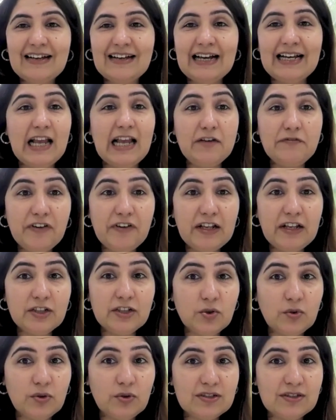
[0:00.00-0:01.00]
and I feel
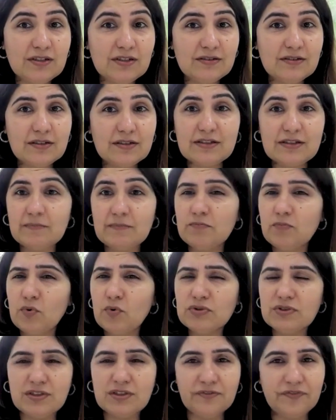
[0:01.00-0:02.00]
adolescence is the
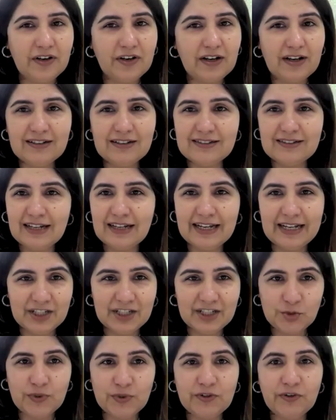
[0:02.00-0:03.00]
most difficult
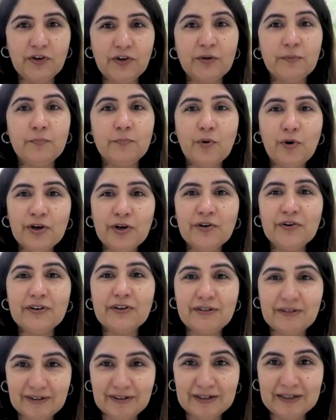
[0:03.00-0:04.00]
age, whether you're a boy or a
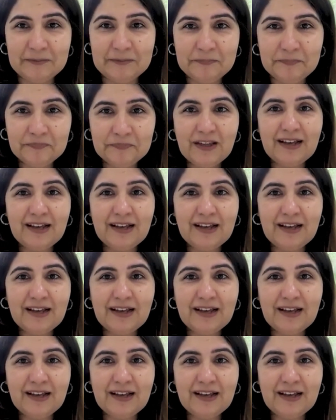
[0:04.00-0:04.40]
girl.